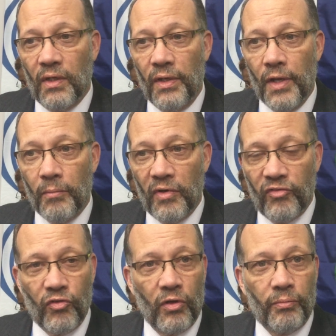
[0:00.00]
A number
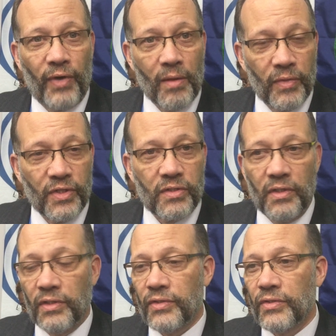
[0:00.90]
of our prime
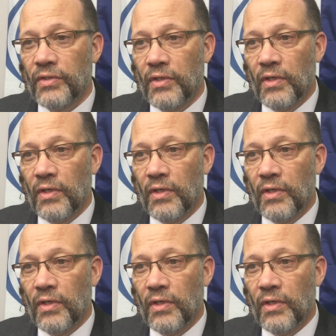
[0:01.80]
ministers